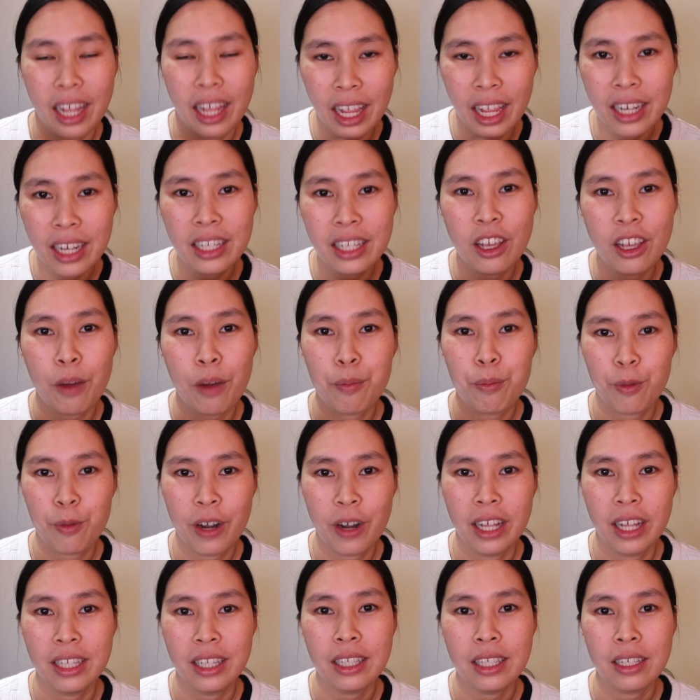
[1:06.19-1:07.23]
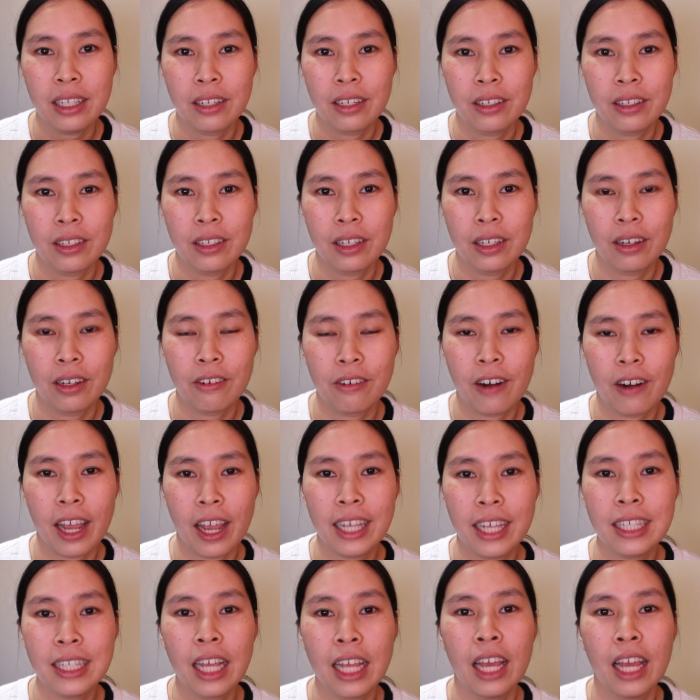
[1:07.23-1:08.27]
in your print,
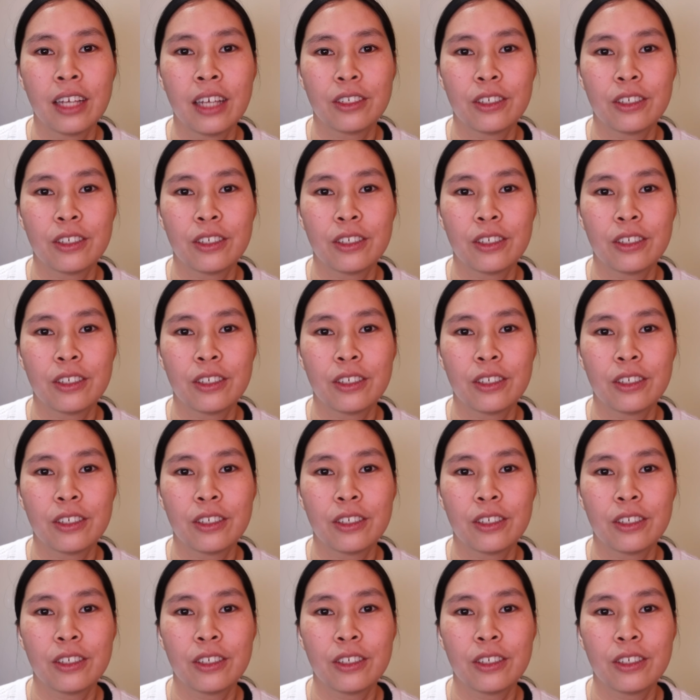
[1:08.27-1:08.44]
right?